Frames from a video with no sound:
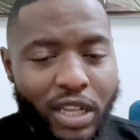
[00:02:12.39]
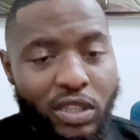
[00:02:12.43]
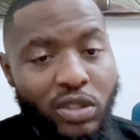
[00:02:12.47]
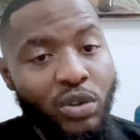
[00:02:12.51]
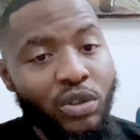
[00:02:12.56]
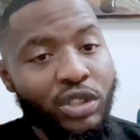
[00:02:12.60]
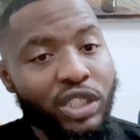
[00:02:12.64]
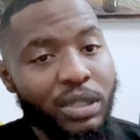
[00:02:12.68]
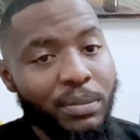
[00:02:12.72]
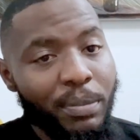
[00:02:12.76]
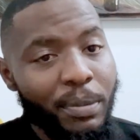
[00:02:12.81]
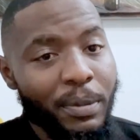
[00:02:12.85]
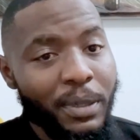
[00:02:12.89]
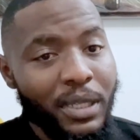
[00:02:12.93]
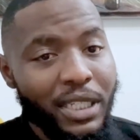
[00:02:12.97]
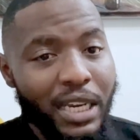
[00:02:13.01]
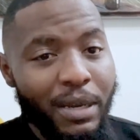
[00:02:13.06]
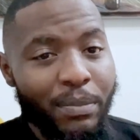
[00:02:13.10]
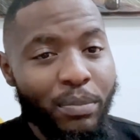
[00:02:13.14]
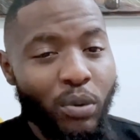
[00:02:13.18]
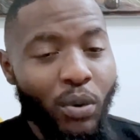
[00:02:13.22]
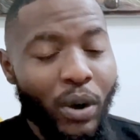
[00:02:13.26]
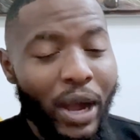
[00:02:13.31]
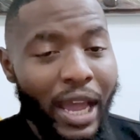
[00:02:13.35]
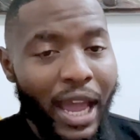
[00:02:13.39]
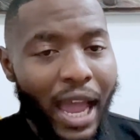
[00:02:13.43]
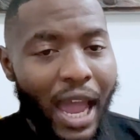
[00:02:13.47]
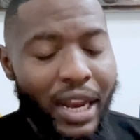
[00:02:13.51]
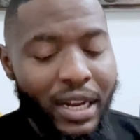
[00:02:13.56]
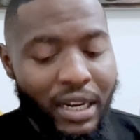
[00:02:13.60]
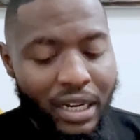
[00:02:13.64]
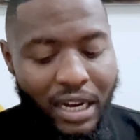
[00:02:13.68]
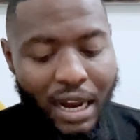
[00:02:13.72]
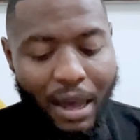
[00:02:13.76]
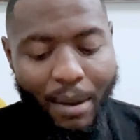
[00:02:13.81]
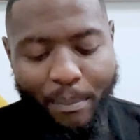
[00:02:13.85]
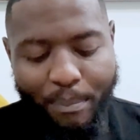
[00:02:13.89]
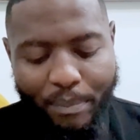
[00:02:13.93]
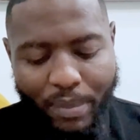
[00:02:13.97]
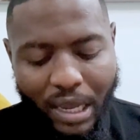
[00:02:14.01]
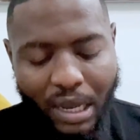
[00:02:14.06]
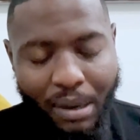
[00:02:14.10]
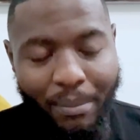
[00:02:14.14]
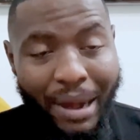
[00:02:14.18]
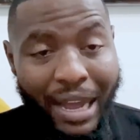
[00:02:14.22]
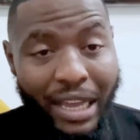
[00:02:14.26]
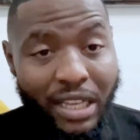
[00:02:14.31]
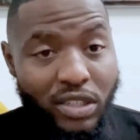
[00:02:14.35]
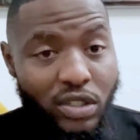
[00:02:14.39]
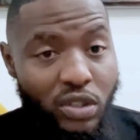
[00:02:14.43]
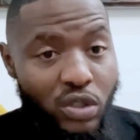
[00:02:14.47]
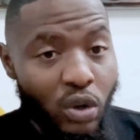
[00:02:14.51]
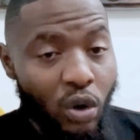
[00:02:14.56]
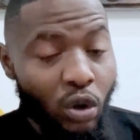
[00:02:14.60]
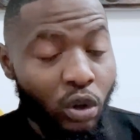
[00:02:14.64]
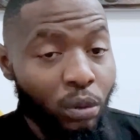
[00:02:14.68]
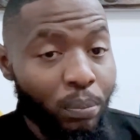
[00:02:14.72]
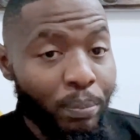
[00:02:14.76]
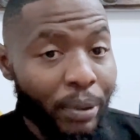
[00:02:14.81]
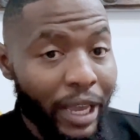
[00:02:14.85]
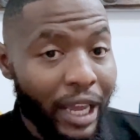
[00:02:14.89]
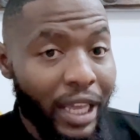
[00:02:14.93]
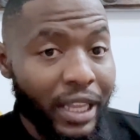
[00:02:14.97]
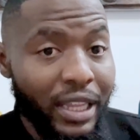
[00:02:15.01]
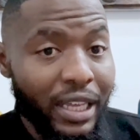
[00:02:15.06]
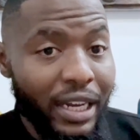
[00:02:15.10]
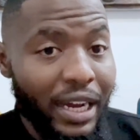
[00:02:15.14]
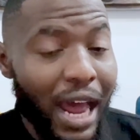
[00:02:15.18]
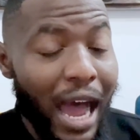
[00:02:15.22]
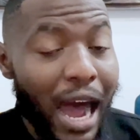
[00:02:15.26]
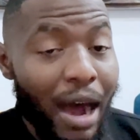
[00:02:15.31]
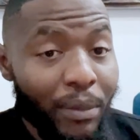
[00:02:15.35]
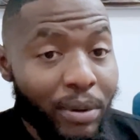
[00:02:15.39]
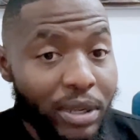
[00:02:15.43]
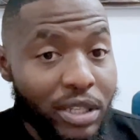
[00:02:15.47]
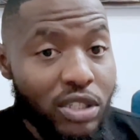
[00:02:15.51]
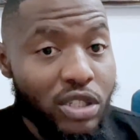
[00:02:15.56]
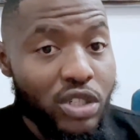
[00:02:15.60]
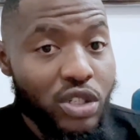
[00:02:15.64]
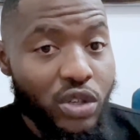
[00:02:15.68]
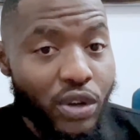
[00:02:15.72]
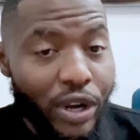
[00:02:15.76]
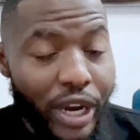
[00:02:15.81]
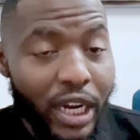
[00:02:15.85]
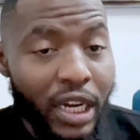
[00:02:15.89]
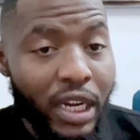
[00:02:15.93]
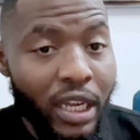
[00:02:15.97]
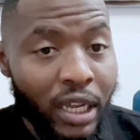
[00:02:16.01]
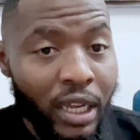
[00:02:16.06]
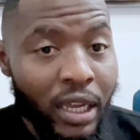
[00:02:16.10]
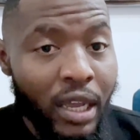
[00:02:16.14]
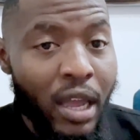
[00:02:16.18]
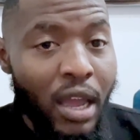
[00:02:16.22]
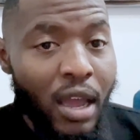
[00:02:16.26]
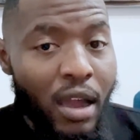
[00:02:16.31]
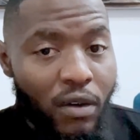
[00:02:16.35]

So GBP/JPY ended up being my sole pair that I was trading